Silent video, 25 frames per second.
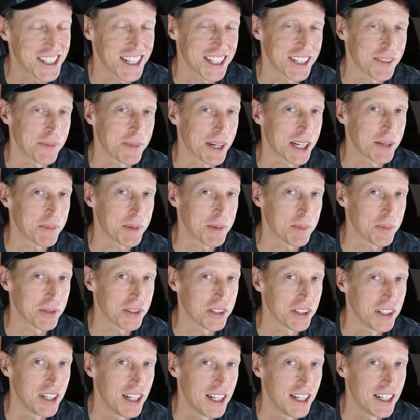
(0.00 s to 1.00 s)
tend to make
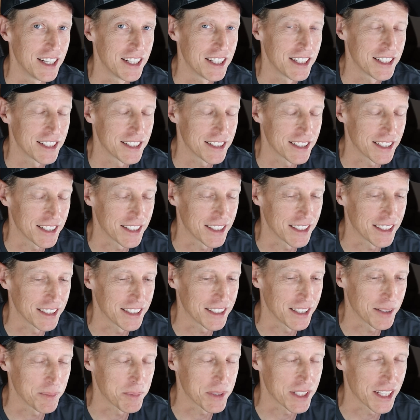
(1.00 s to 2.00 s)
people
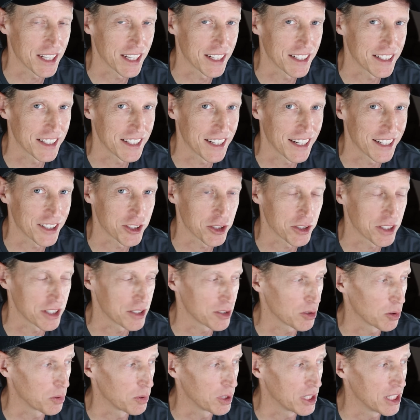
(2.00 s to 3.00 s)
uh, upset, actually.
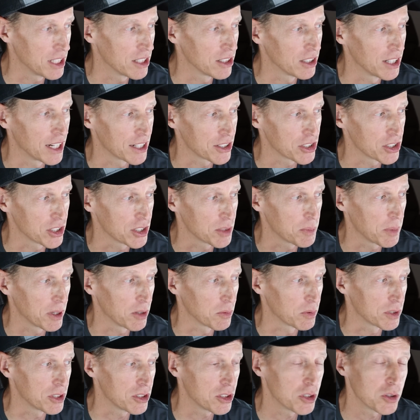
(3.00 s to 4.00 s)
So Neil actually
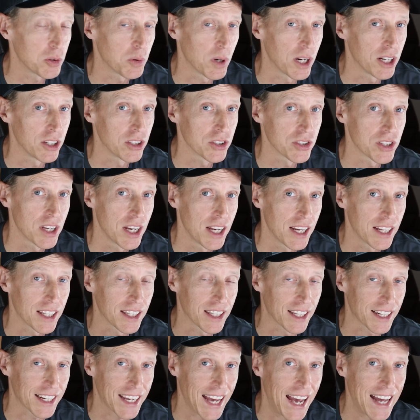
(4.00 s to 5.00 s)
spelled with two L's.
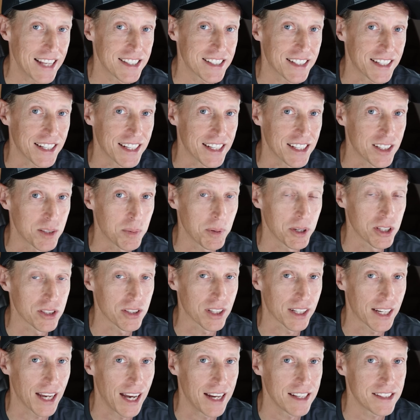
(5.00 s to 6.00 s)
Lacatski spells
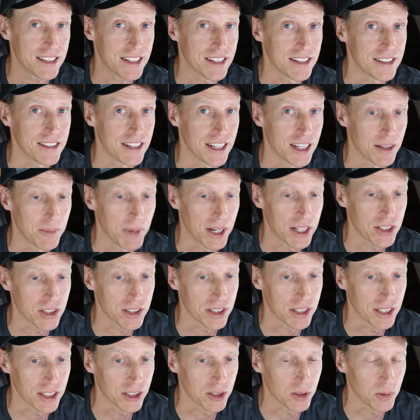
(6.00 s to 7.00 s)
Lacatski's name
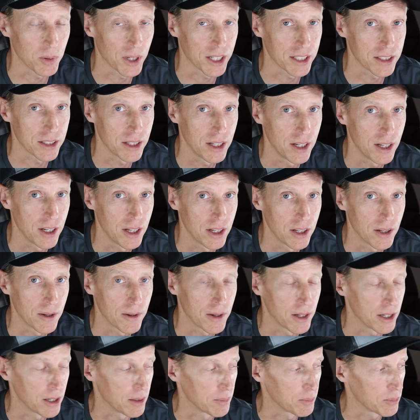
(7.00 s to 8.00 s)
actually incorrect
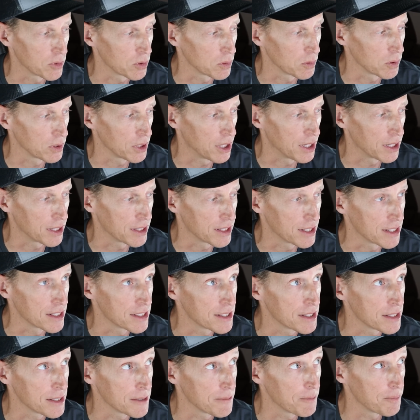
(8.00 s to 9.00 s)
um, through a lot of
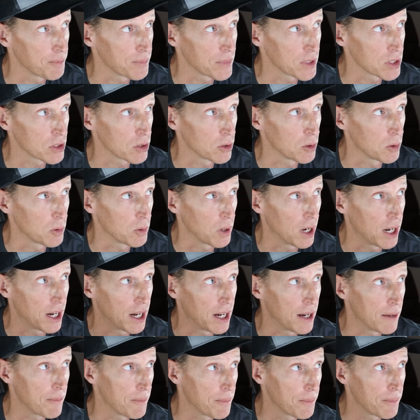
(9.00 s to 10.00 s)
these. So
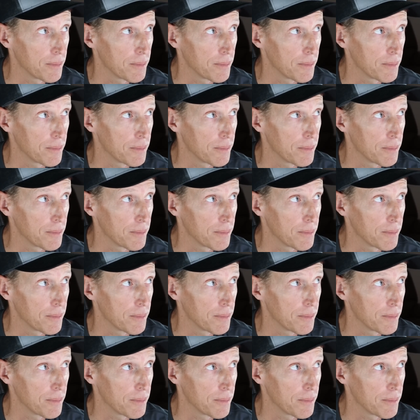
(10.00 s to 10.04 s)
uh,